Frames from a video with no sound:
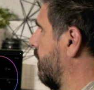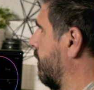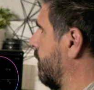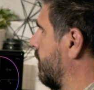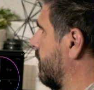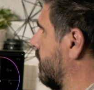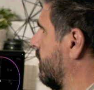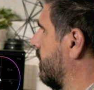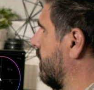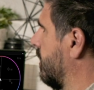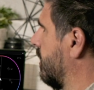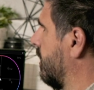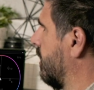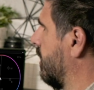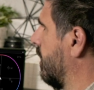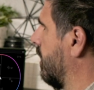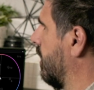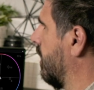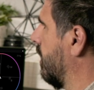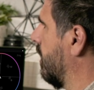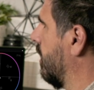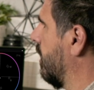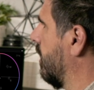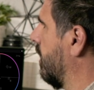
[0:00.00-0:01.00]
Oops.
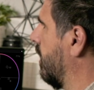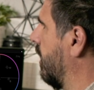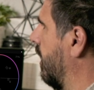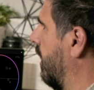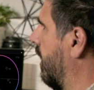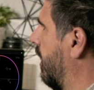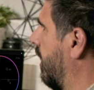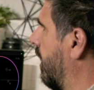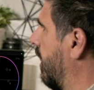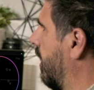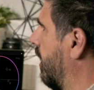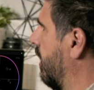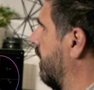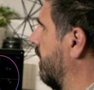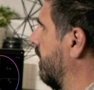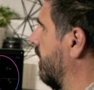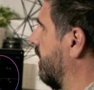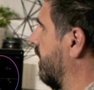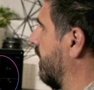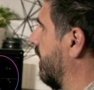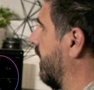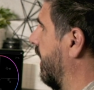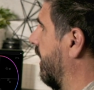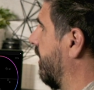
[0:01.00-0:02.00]

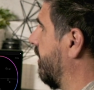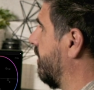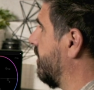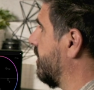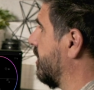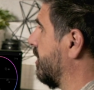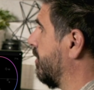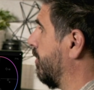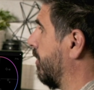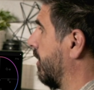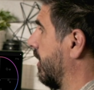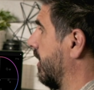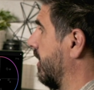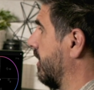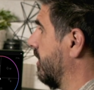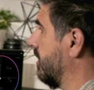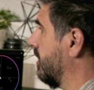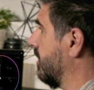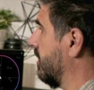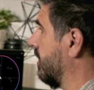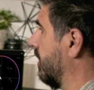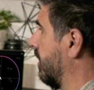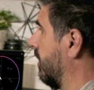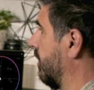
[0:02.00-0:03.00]
They have split.
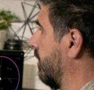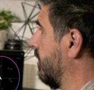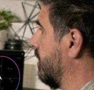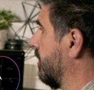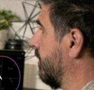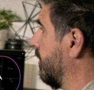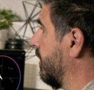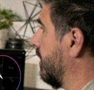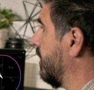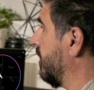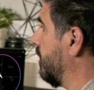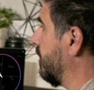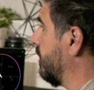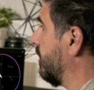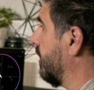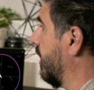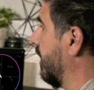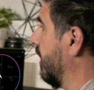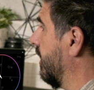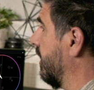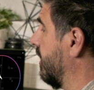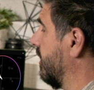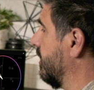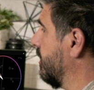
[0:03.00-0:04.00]
So split
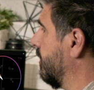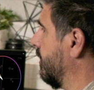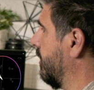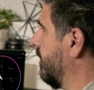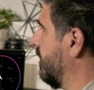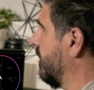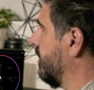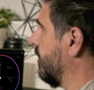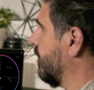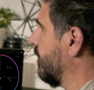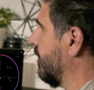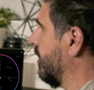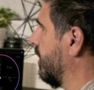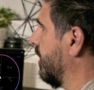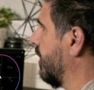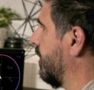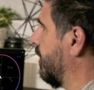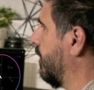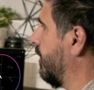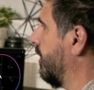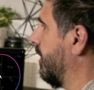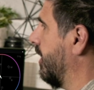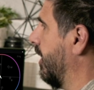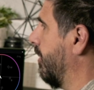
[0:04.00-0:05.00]
strength. This one is really
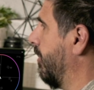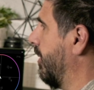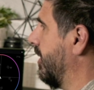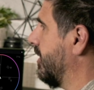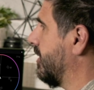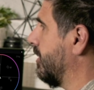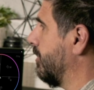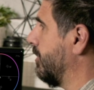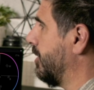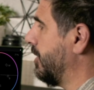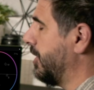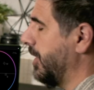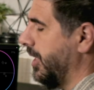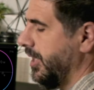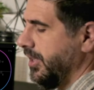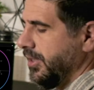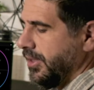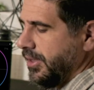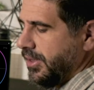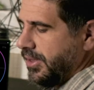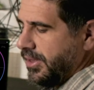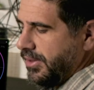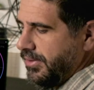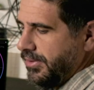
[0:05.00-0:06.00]
cool. They made some
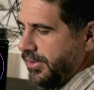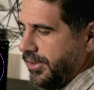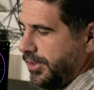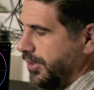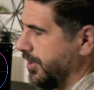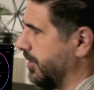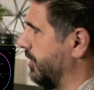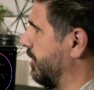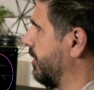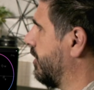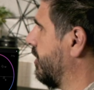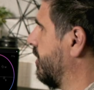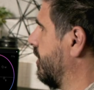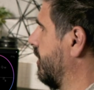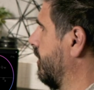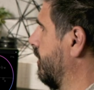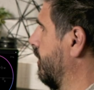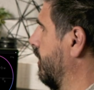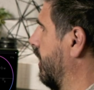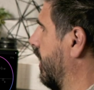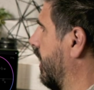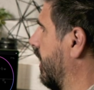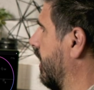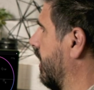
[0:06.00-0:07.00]
changes in version
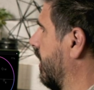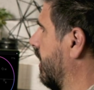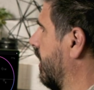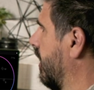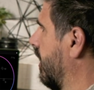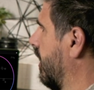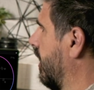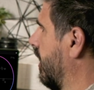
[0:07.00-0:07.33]
2 that